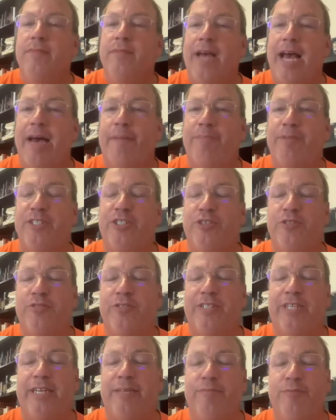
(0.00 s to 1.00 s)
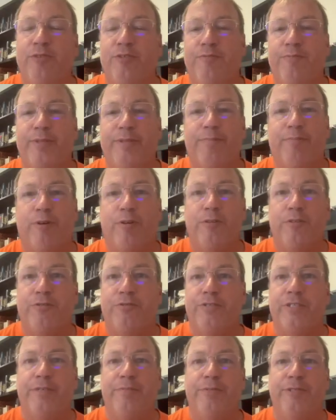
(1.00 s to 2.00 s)
Happy Tuesday, Move Me
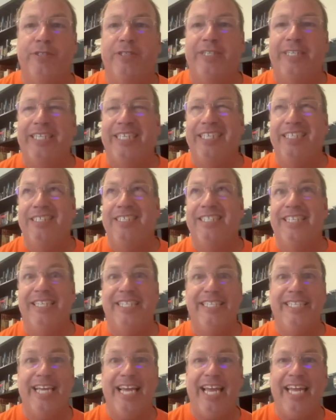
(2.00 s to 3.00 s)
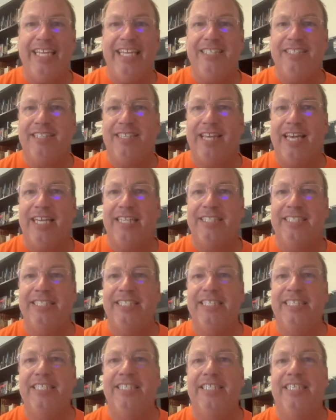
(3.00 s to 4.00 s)
Poetry community. Today's
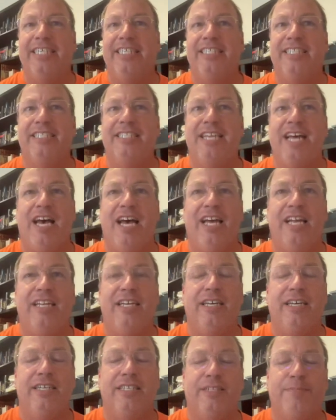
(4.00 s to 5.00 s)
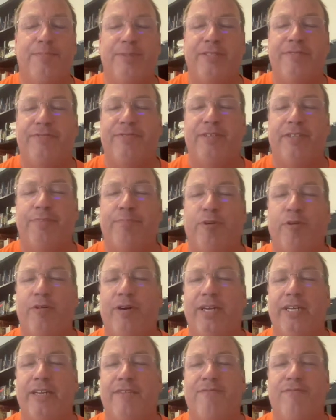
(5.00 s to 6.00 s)
lesson is not a specific
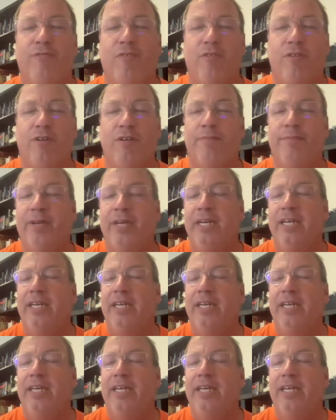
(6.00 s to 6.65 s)
poetic form.